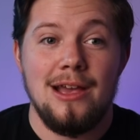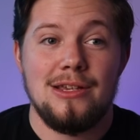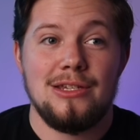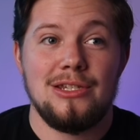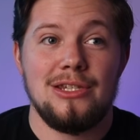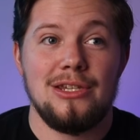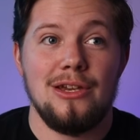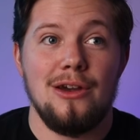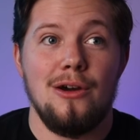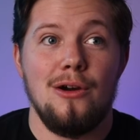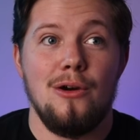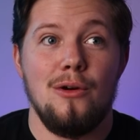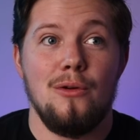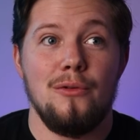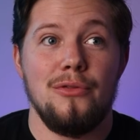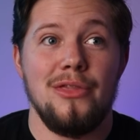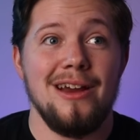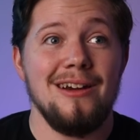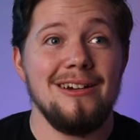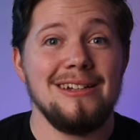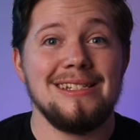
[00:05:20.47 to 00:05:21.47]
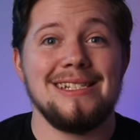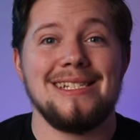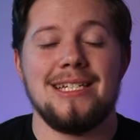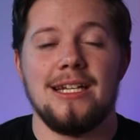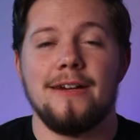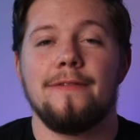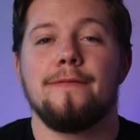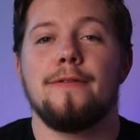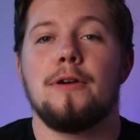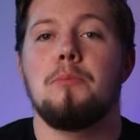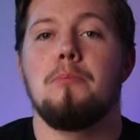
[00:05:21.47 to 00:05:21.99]
So there's
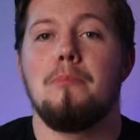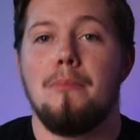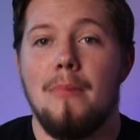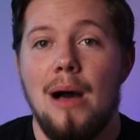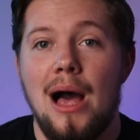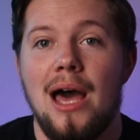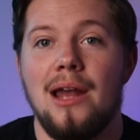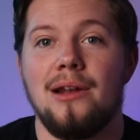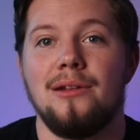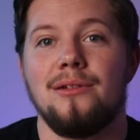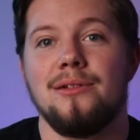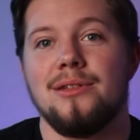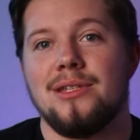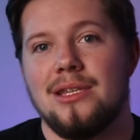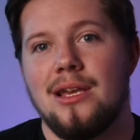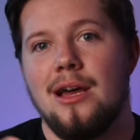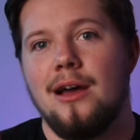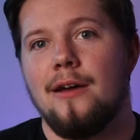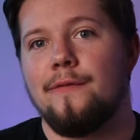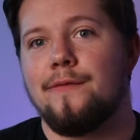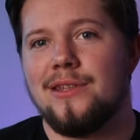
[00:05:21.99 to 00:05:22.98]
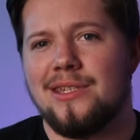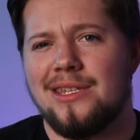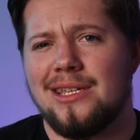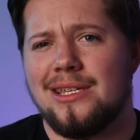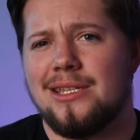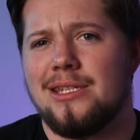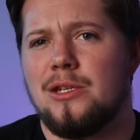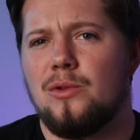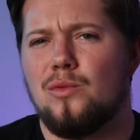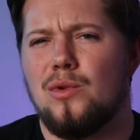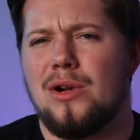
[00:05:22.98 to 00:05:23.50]
different models of the
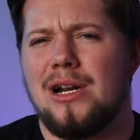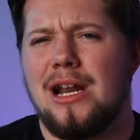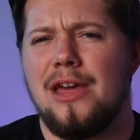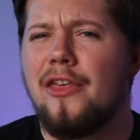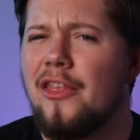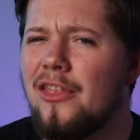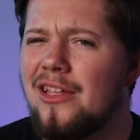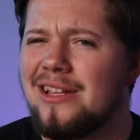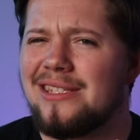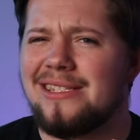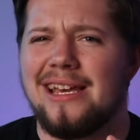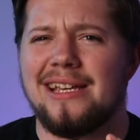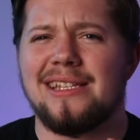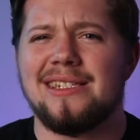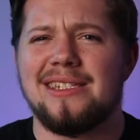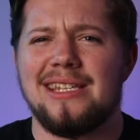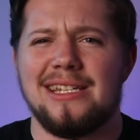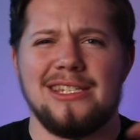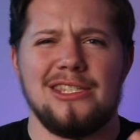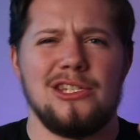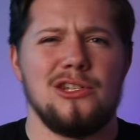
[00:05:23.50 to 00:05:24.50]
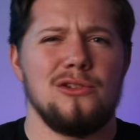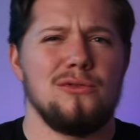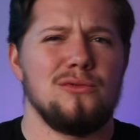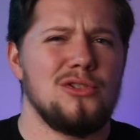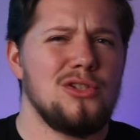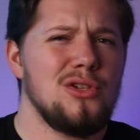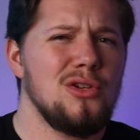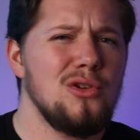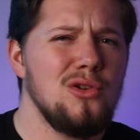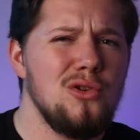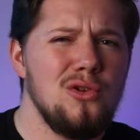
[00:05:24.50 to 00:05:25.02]
621. I think it's like
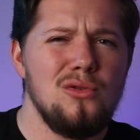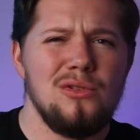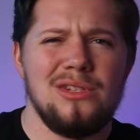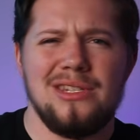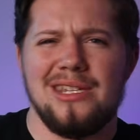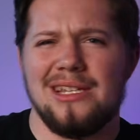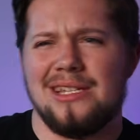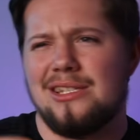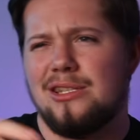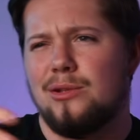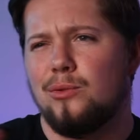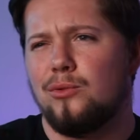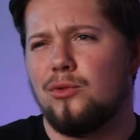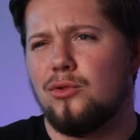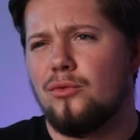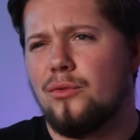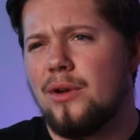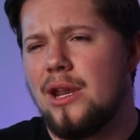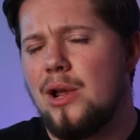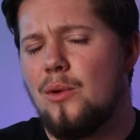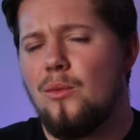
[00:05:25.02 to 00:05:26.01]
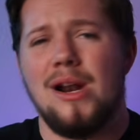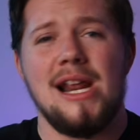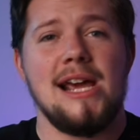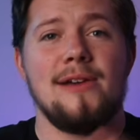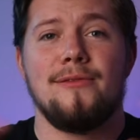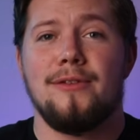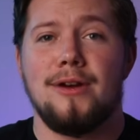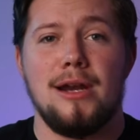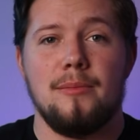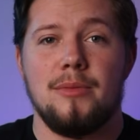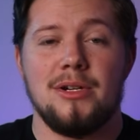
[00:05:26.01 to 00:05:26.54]
622, 623,
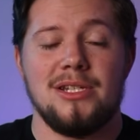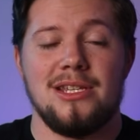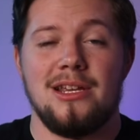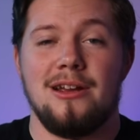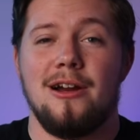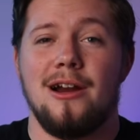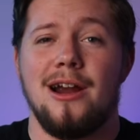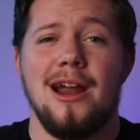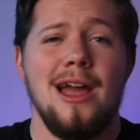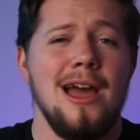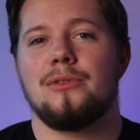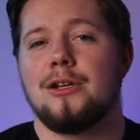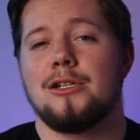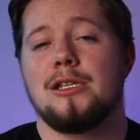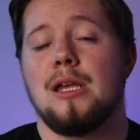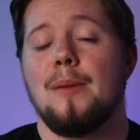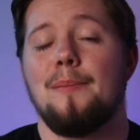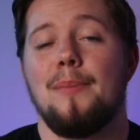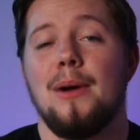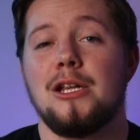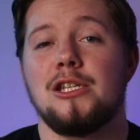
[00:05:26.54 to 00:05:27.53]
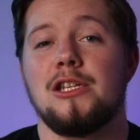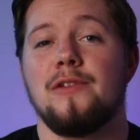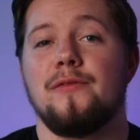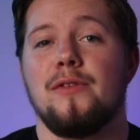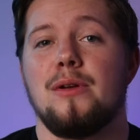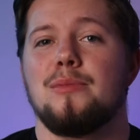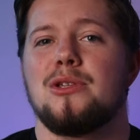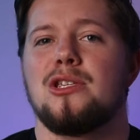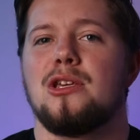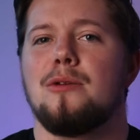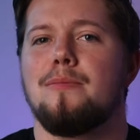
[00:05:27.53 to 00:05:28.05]
whatever numbers they are. There's a bunch of
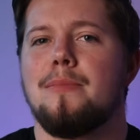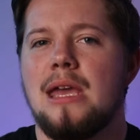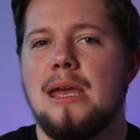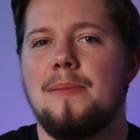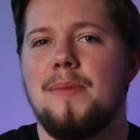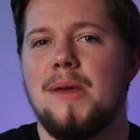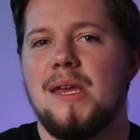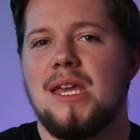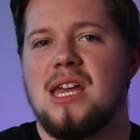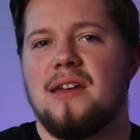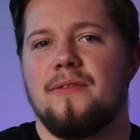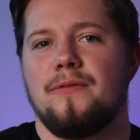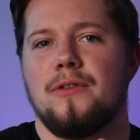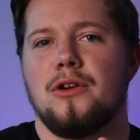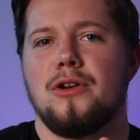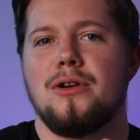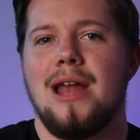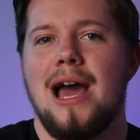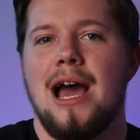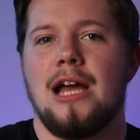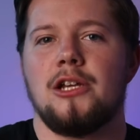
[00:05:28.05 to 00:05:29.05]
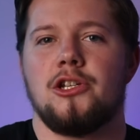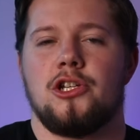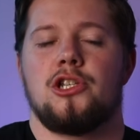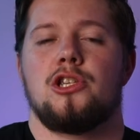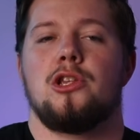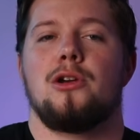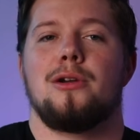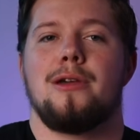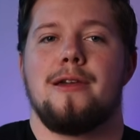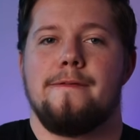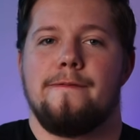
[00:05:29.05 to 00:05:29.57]
them. So maybe if you're not
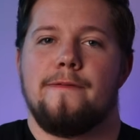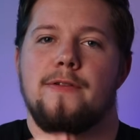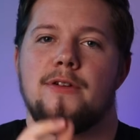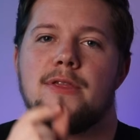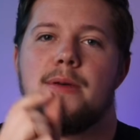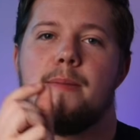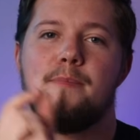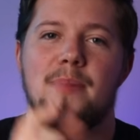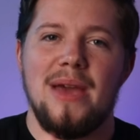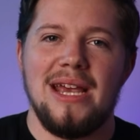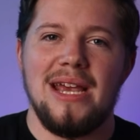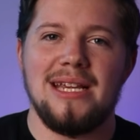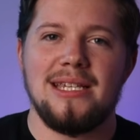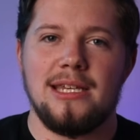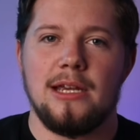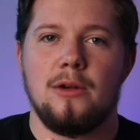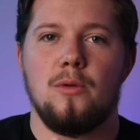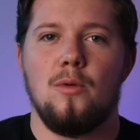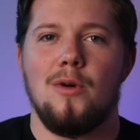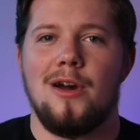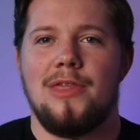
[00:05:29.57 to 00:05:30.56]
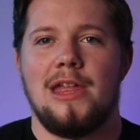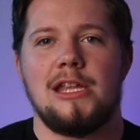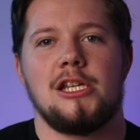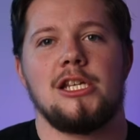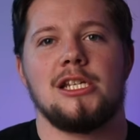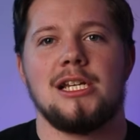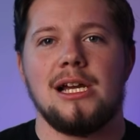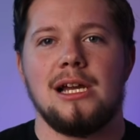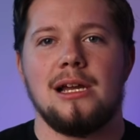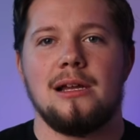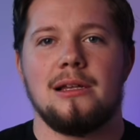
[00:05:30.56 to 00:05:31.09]
just looking for the basic one that
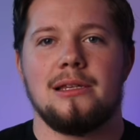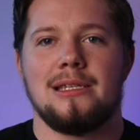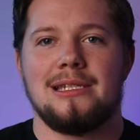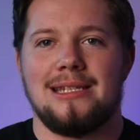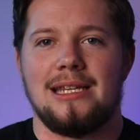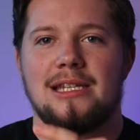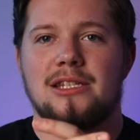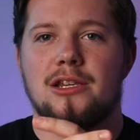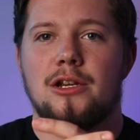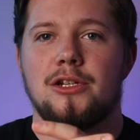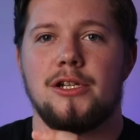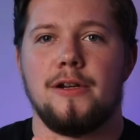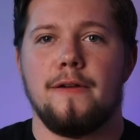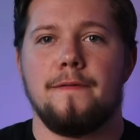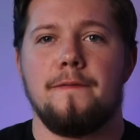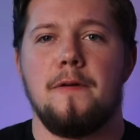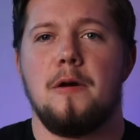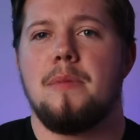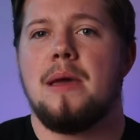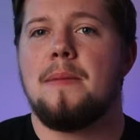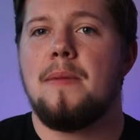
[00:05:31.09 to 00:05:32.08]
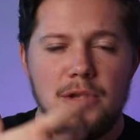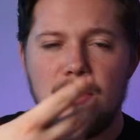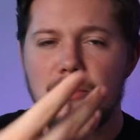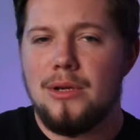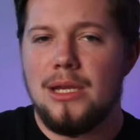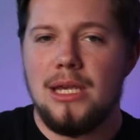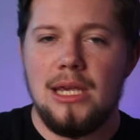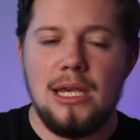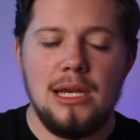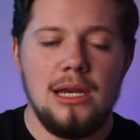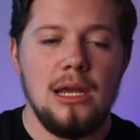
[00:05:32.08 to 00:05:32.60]
just sticks onto your phone, maybe you
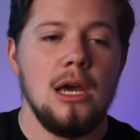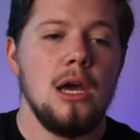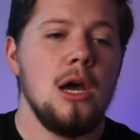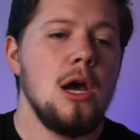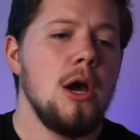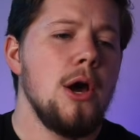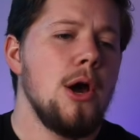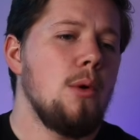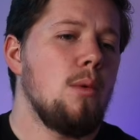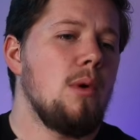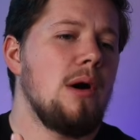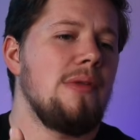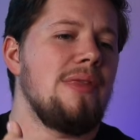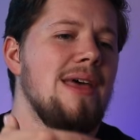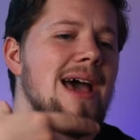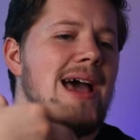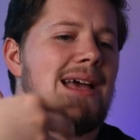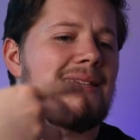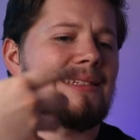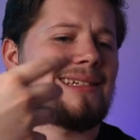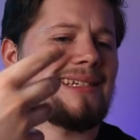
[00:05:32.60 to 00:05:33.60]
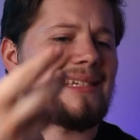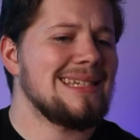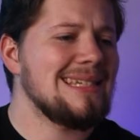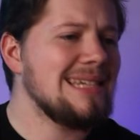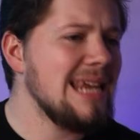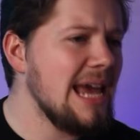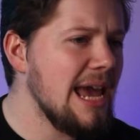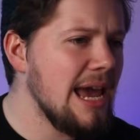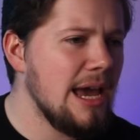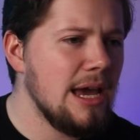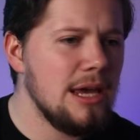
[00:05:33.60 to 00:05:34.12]
need one that has a
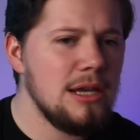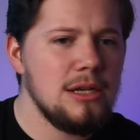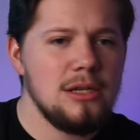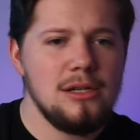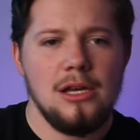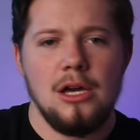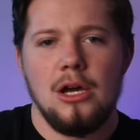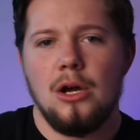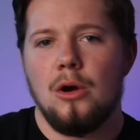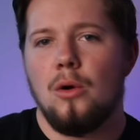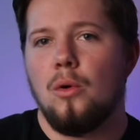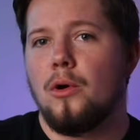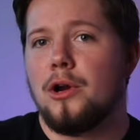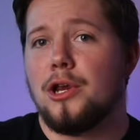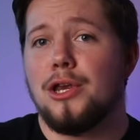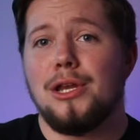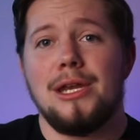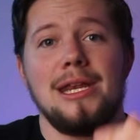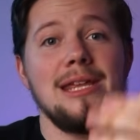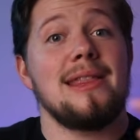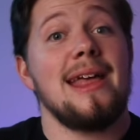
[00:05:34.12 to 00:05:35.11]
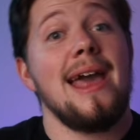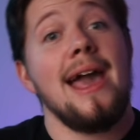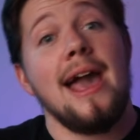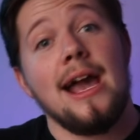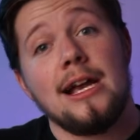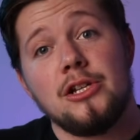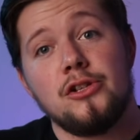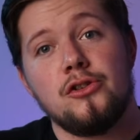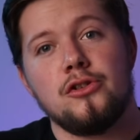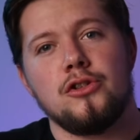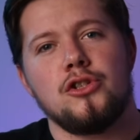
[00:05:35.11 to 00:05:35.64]
stand, or you need the
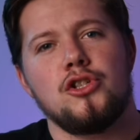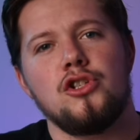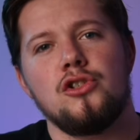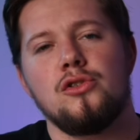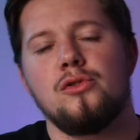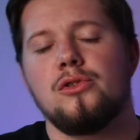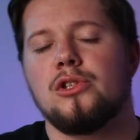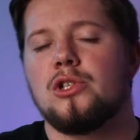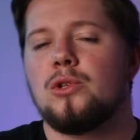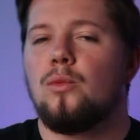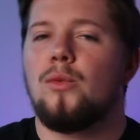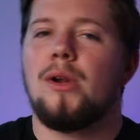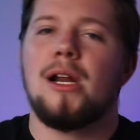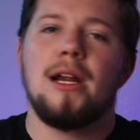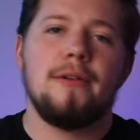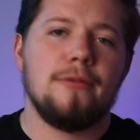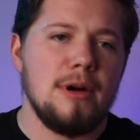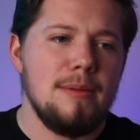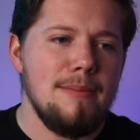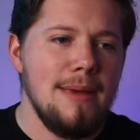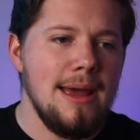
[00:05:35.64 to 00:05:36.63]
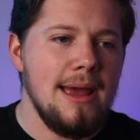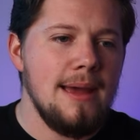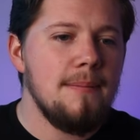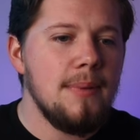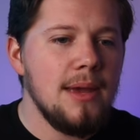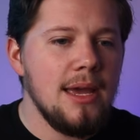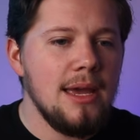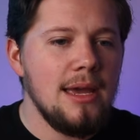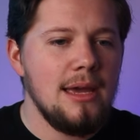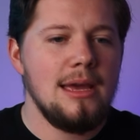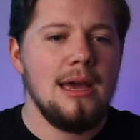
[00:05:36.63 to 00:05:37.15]
extra juice, whatever it may
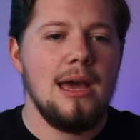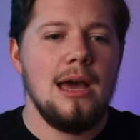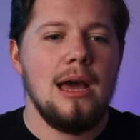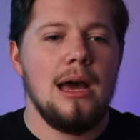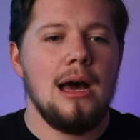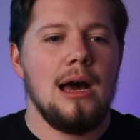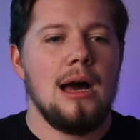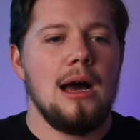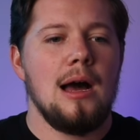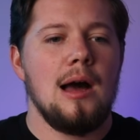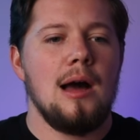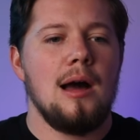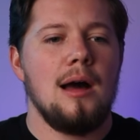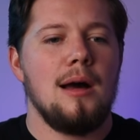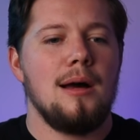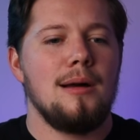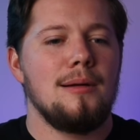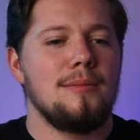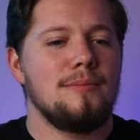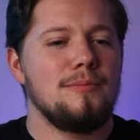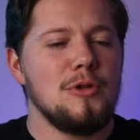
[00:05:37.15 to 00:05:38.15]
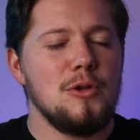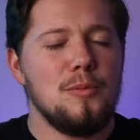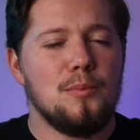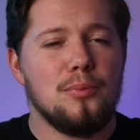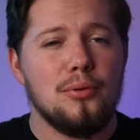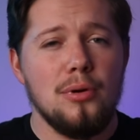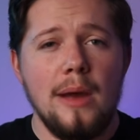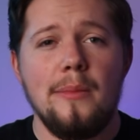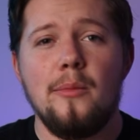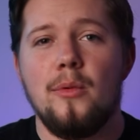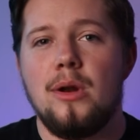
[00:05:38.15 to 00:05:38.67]
be. You
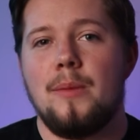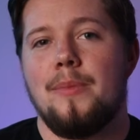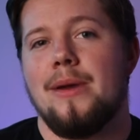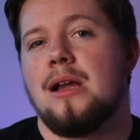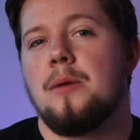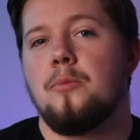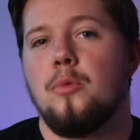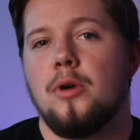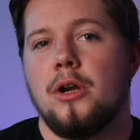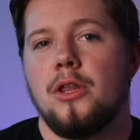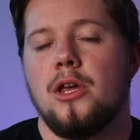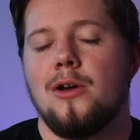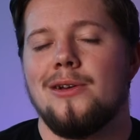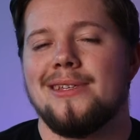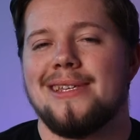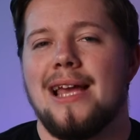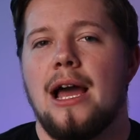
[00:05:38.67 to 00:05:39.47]
probably want to pick up one of those.